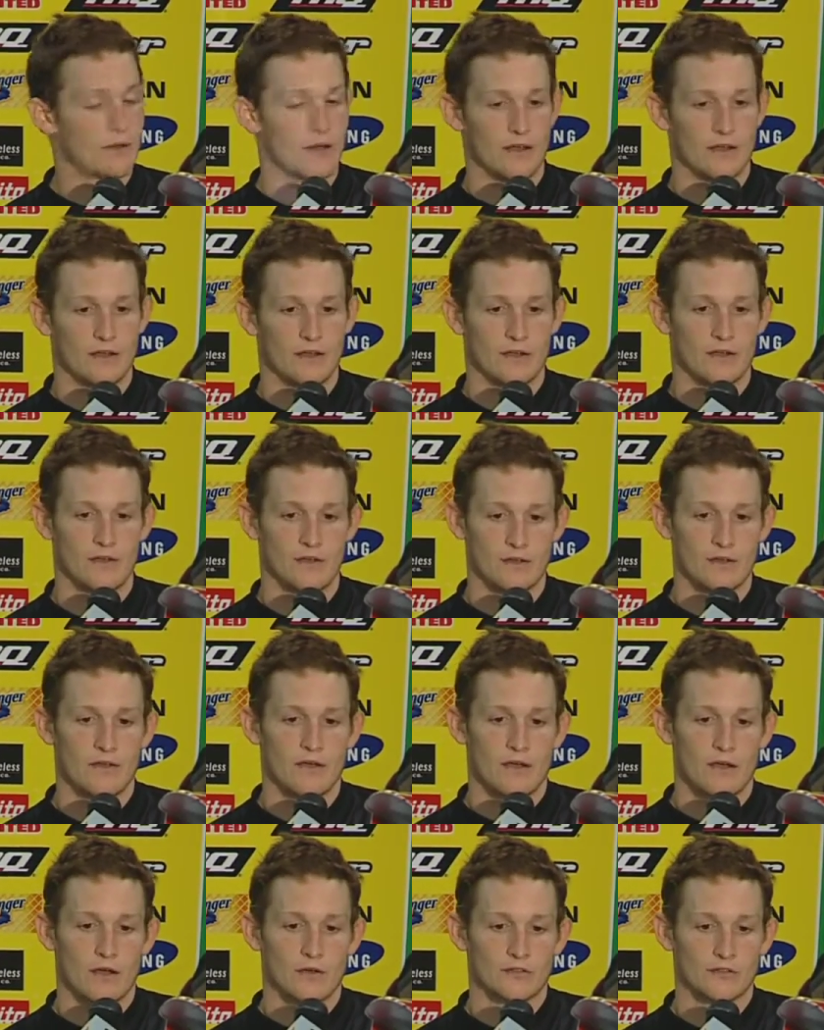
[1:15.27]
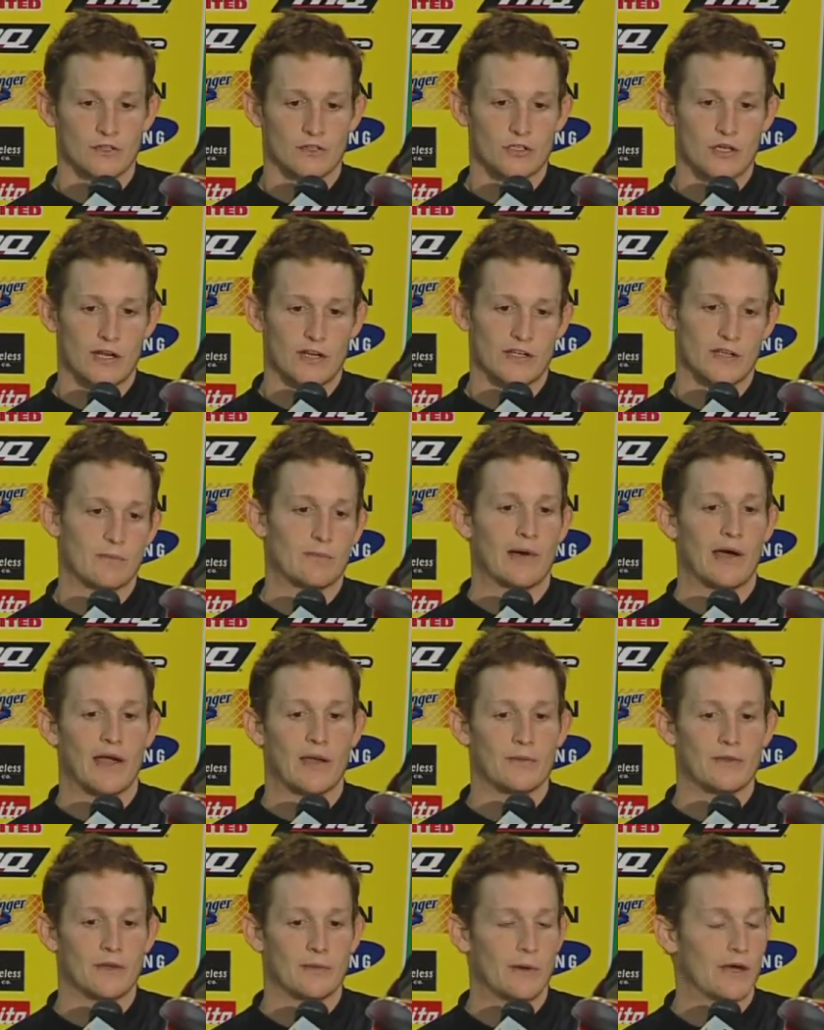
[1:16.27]
I uh, was gonna try to get by
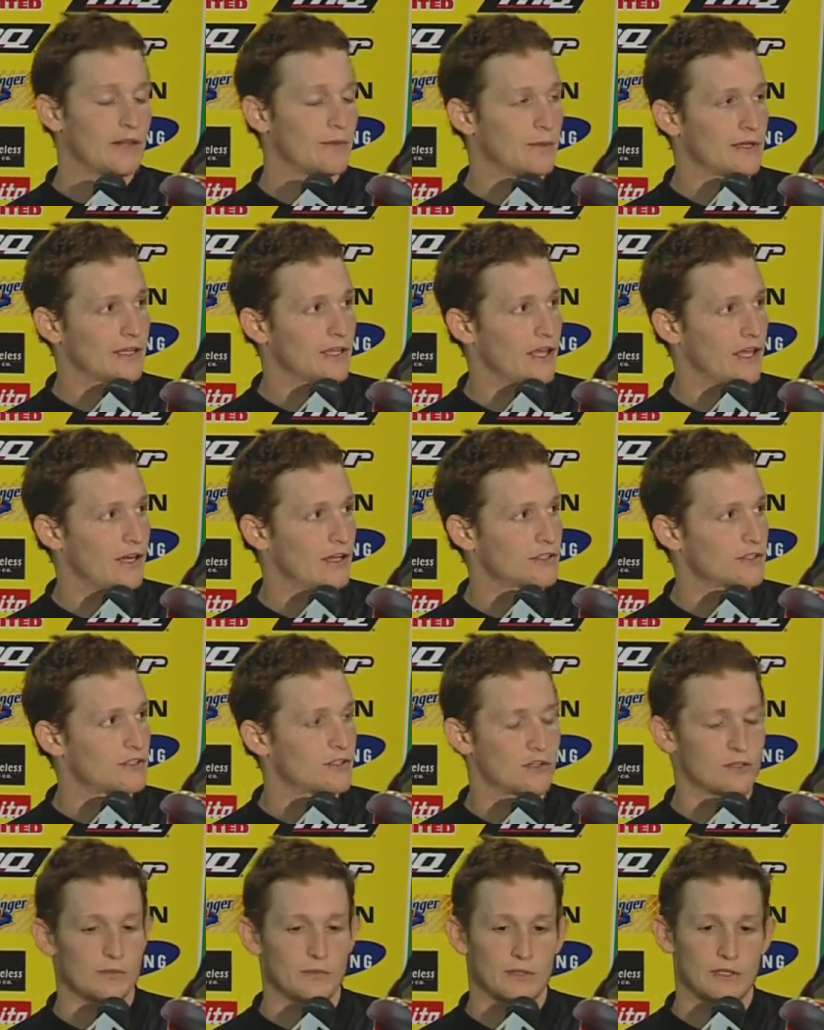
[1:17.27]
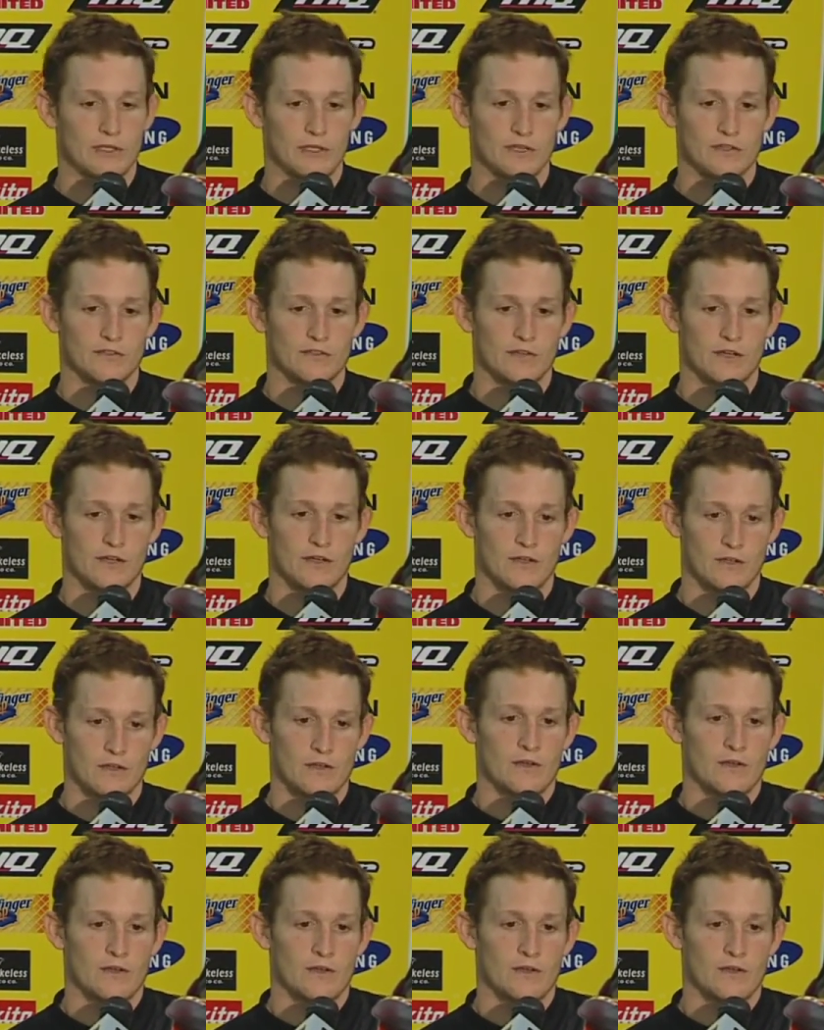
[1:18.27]
him there by the mechanics turn because uh,